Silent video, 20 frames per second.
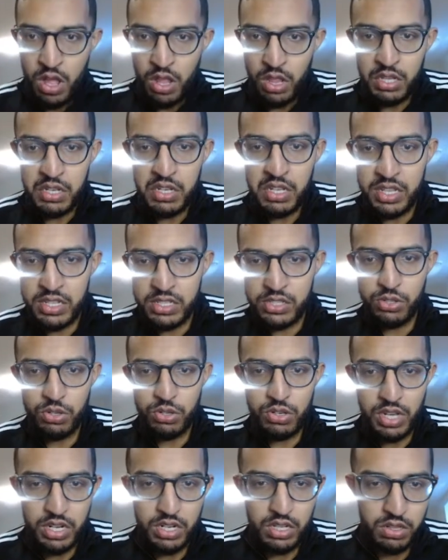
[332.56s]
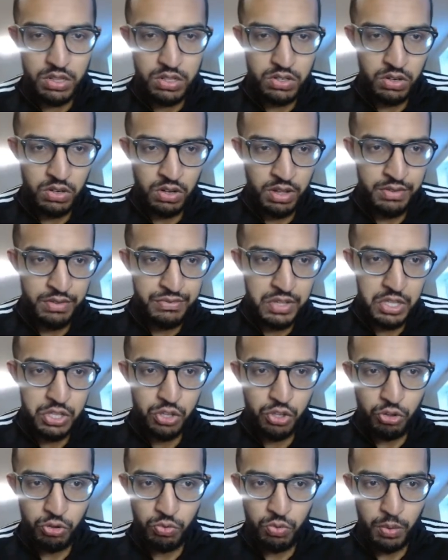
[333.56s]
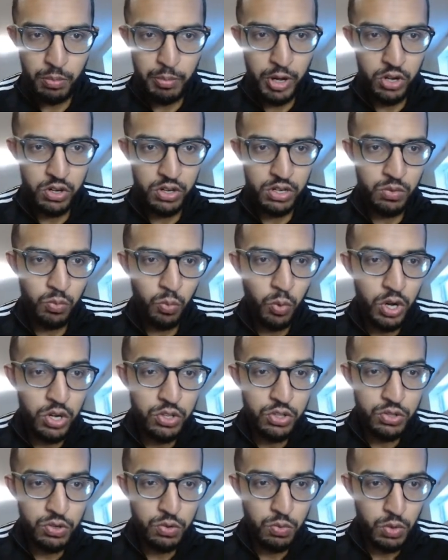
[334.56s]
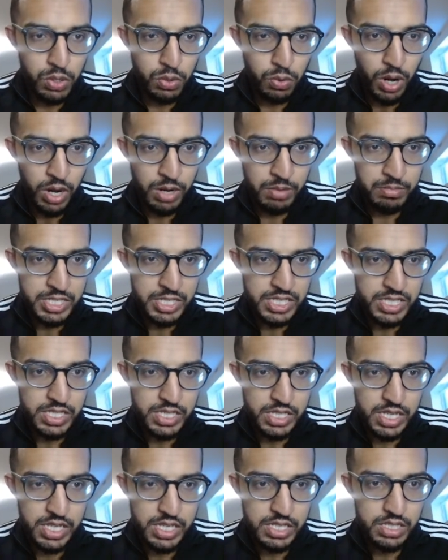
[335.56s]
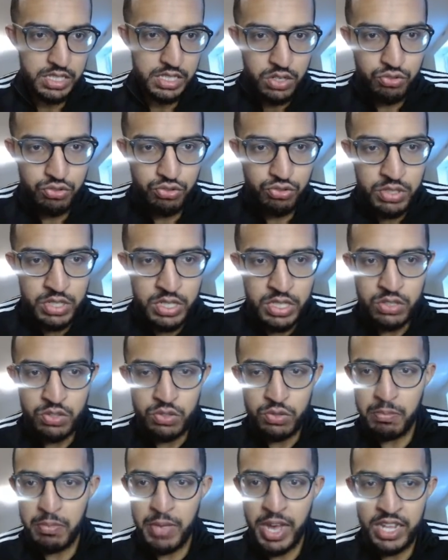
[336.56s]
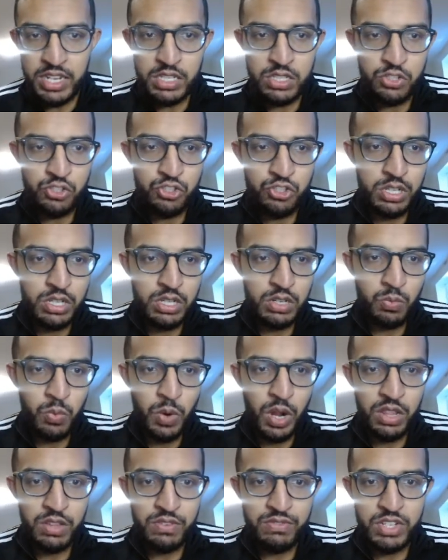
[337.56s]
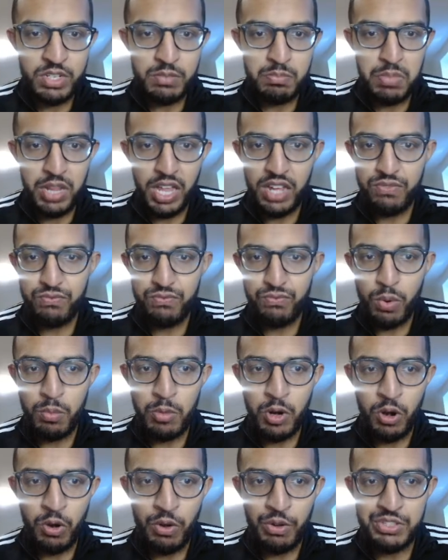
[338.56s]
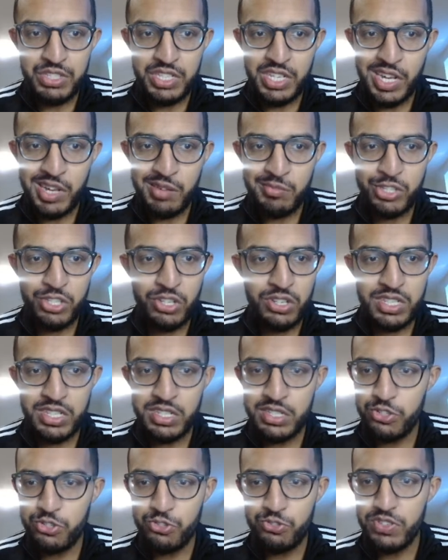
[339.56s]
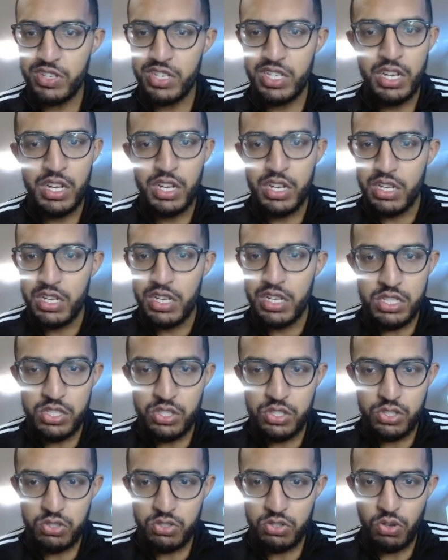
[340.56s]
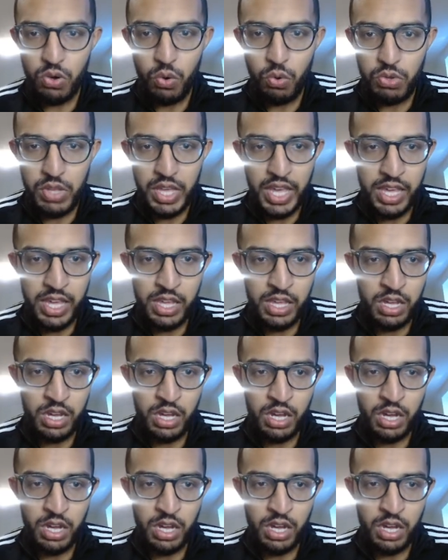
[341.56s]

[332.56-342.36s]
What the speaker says: Here, let's look at a little FAQ about it. What are the requirements? Is you need to manage a relevant platform around the Amazon industry. It's okay.